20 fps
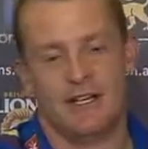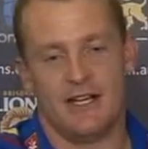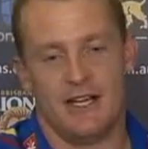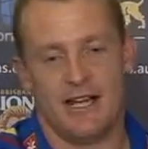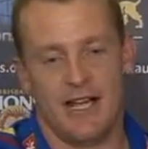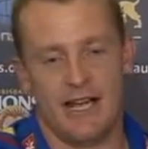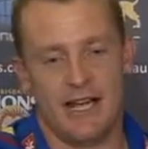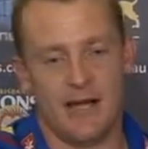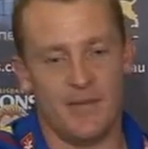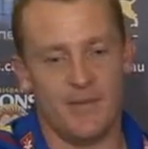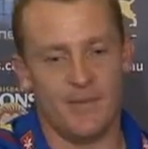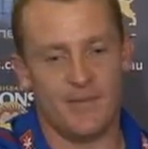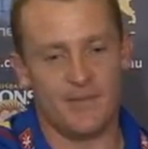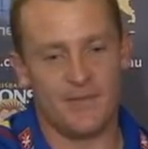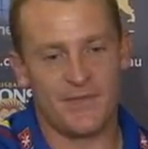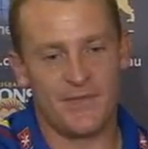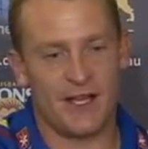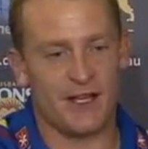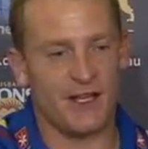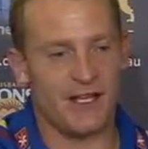
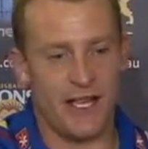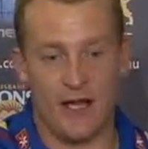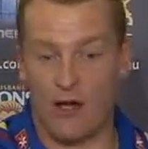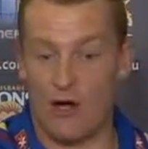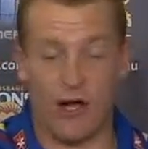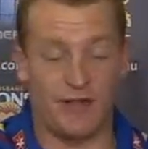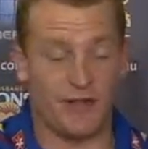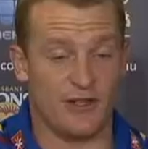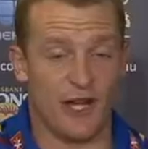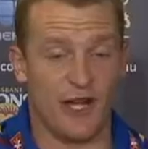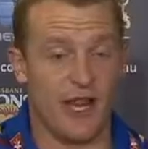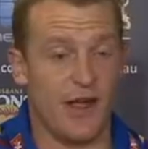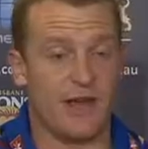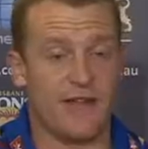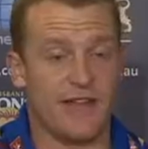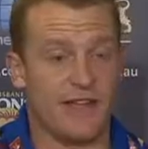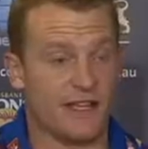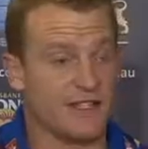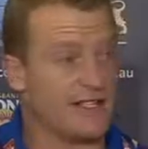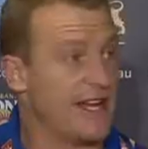I don't
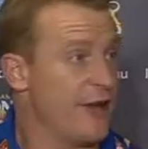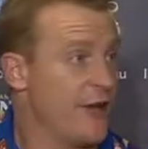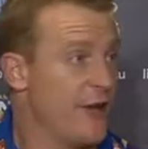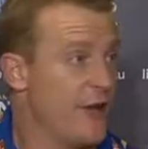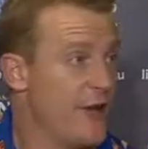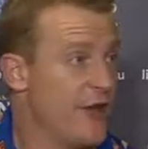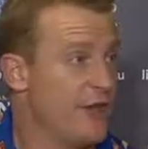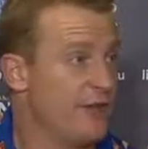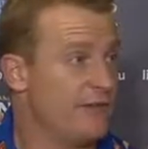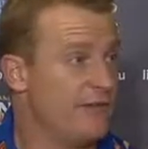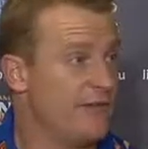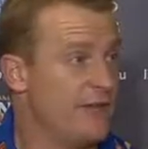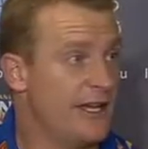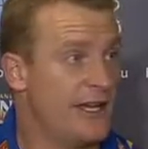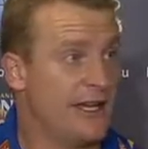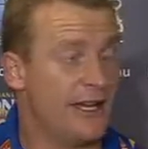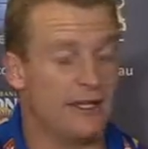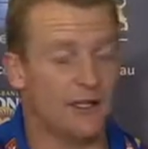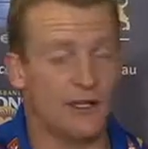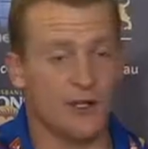think it's going to
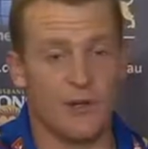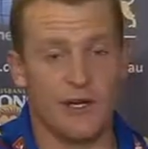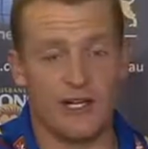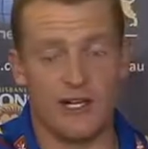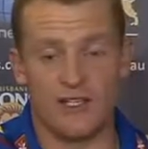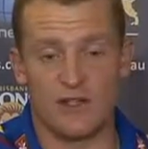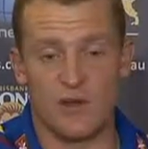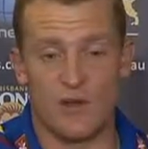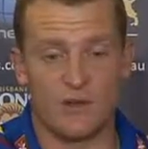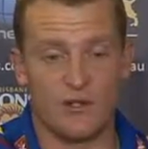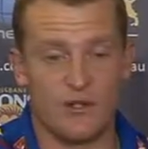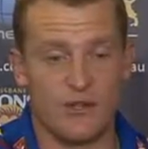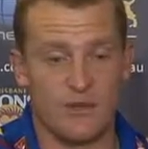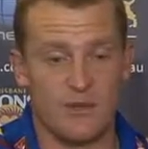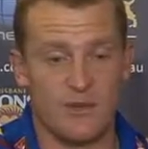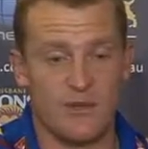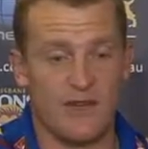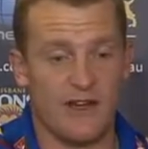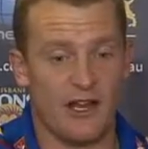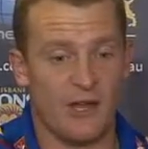hurt Louis in his
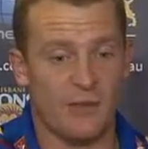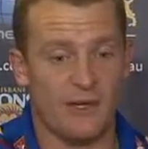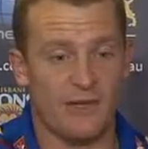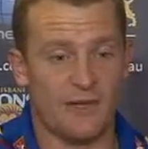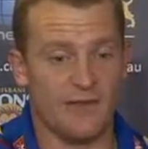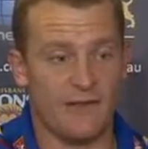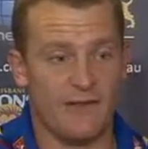long-term development.